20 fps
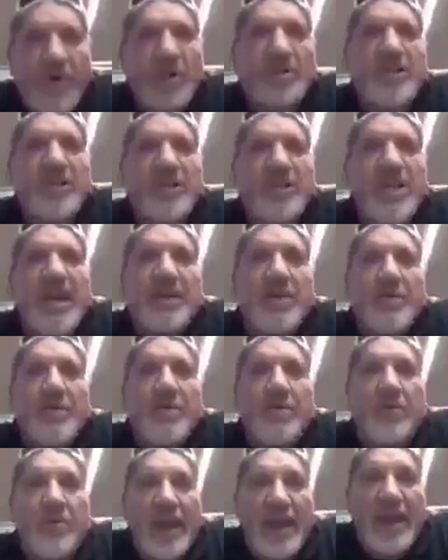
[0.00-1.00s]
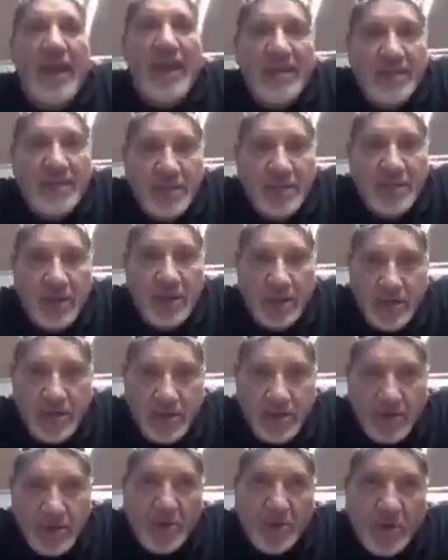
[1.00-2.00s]
for
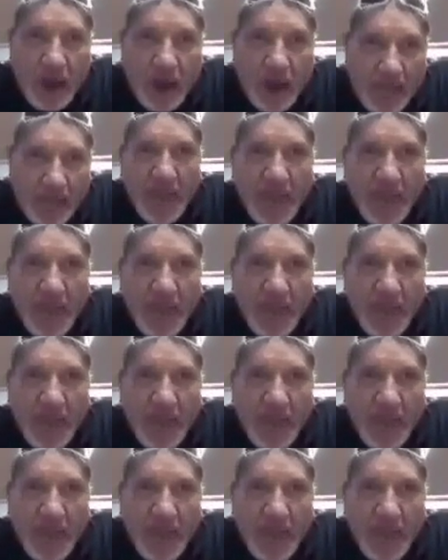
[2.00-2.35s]
generations to